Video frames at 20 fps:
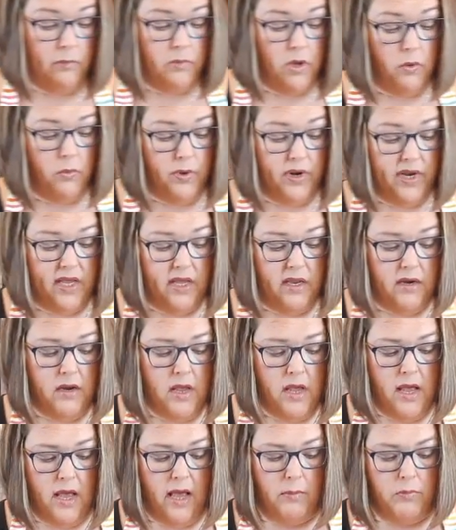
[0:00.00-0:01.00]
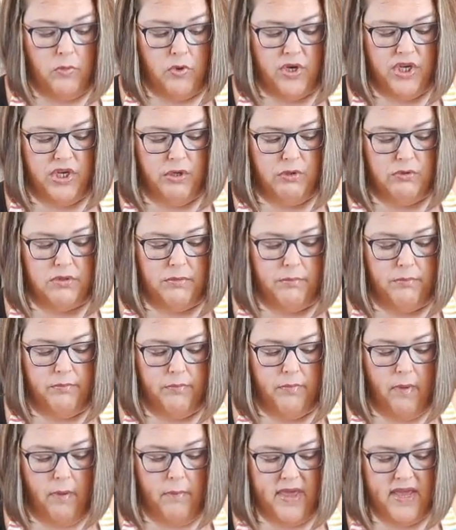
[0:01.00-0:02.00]
I'm going to use
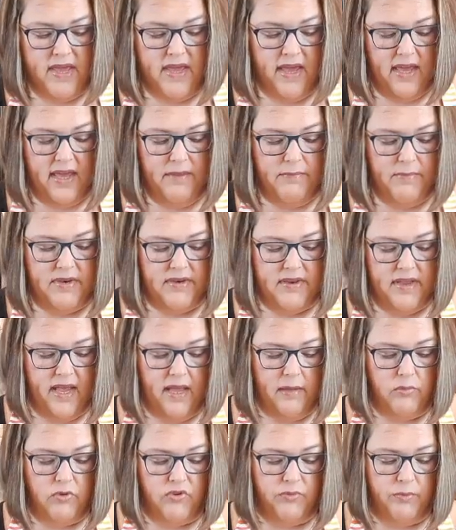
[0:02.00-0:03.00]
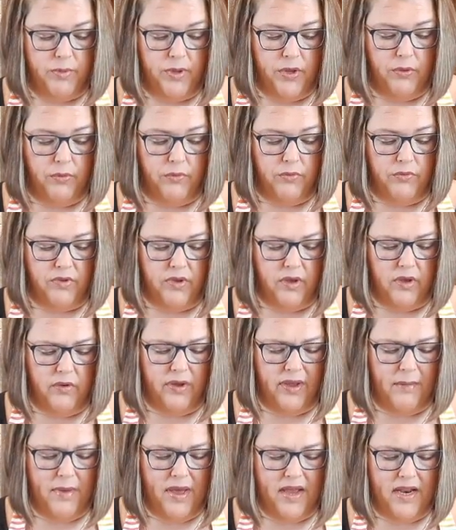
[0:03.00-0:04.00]
a big heaping tablespoon. So
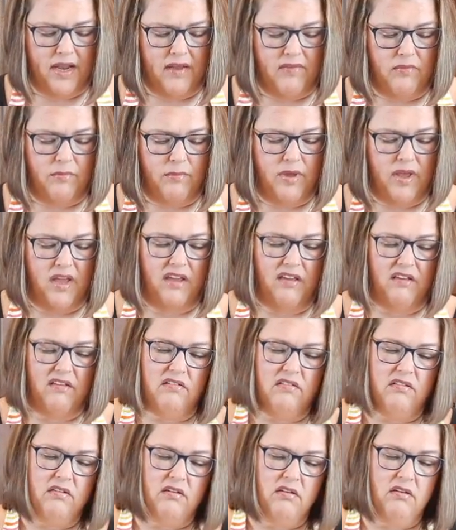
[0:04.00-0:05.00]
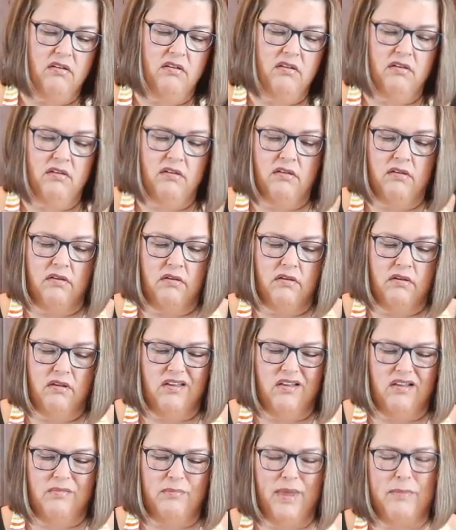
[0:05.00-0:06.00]
it might even be
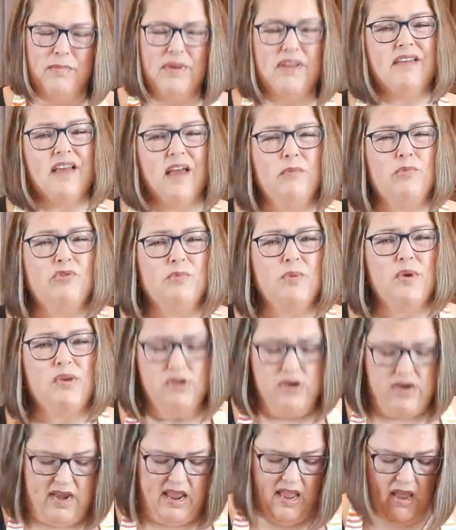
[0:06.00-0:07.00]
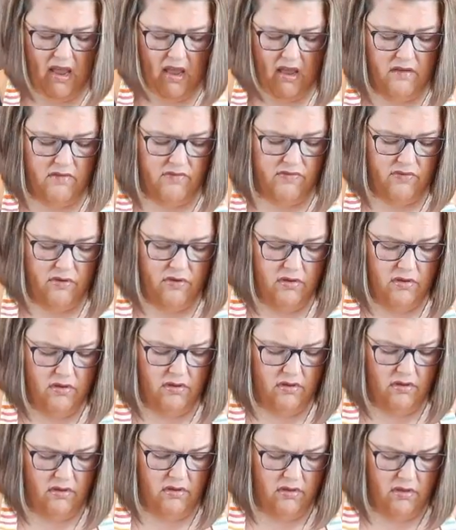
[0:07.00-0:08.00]
maybe a tablespoon and a half.
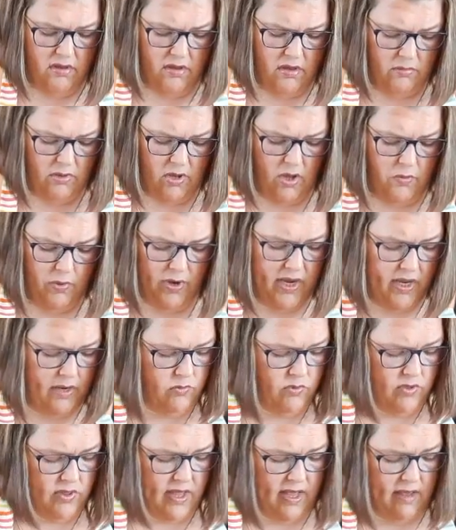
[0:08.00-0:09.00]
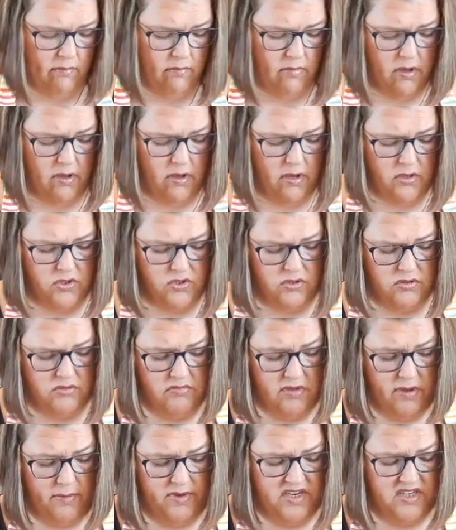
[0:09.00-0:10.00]
Going in with that much,
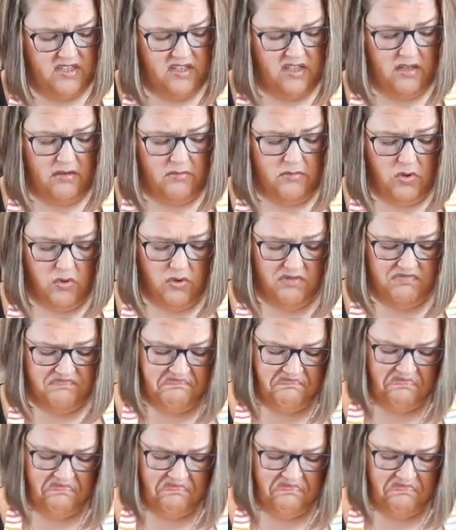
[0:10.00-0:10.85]
maybe just a little more.